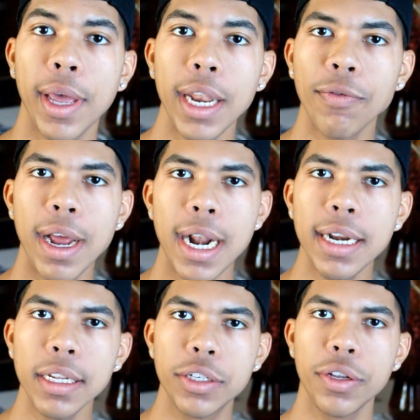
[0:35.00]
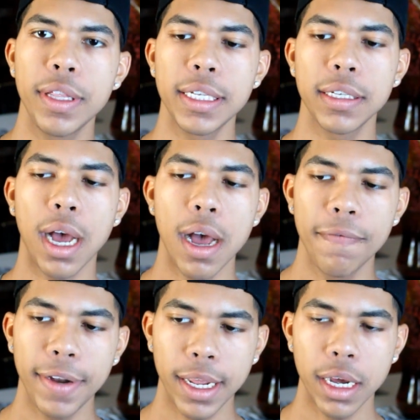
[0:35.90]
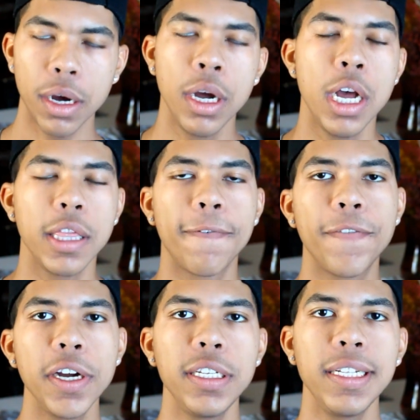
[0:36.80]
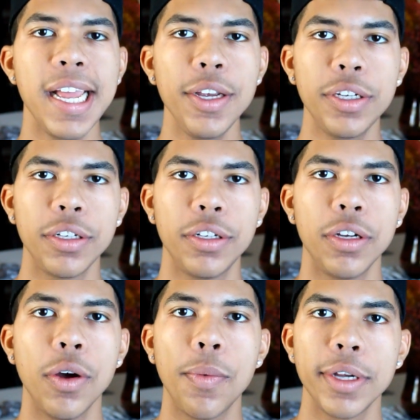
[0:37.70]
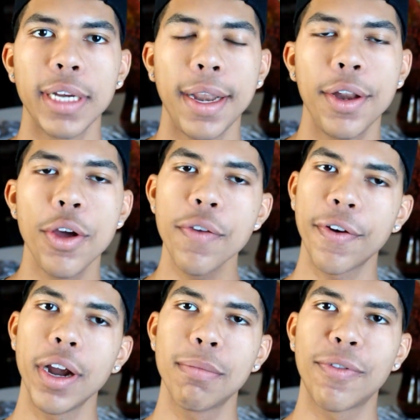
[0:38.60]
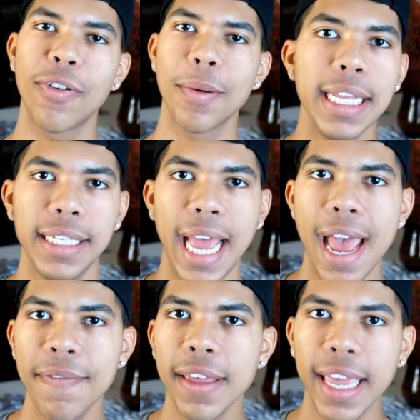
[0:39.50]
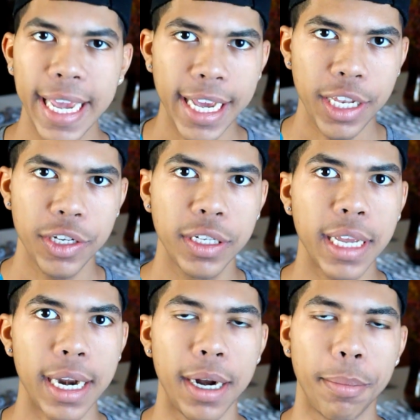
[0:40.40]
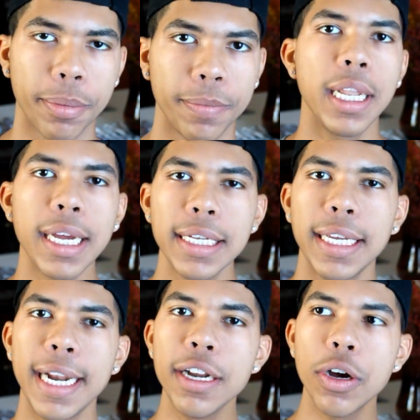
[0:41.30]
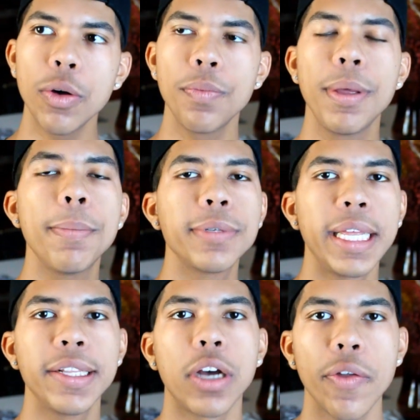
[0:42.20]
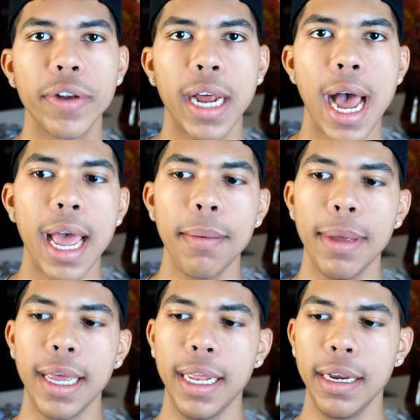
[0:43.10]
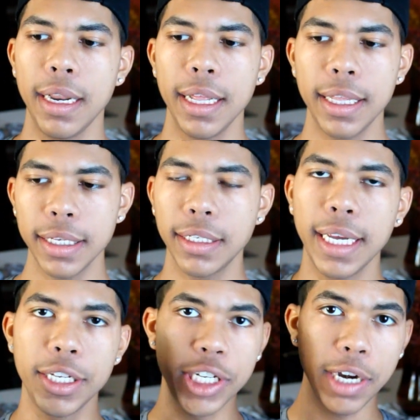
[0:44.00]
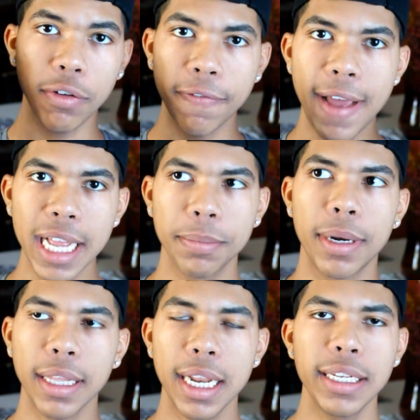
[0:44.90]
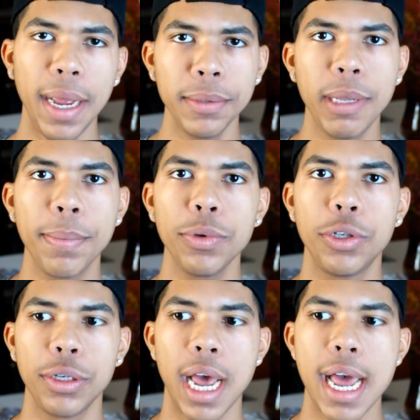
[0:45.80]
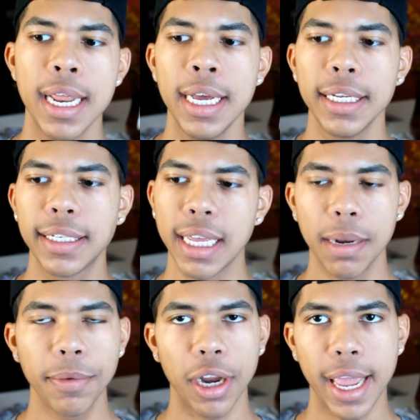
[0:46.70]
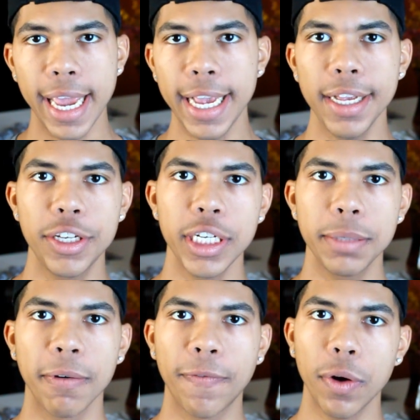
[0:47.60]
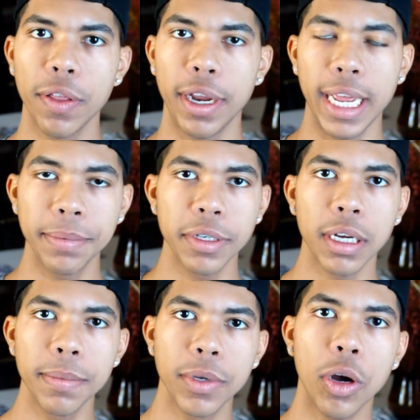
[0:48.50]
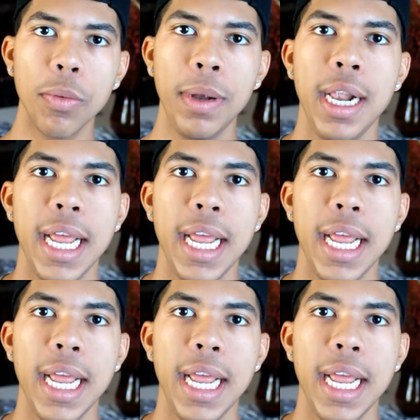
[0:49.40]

getting right on into this video, the first thing that you should do, which I know you've heard before, is to have the cage set up. Like I said, I know people say this all the time, and this is a general fact, but a lot of times people do not set up their cages before their hamster comes home.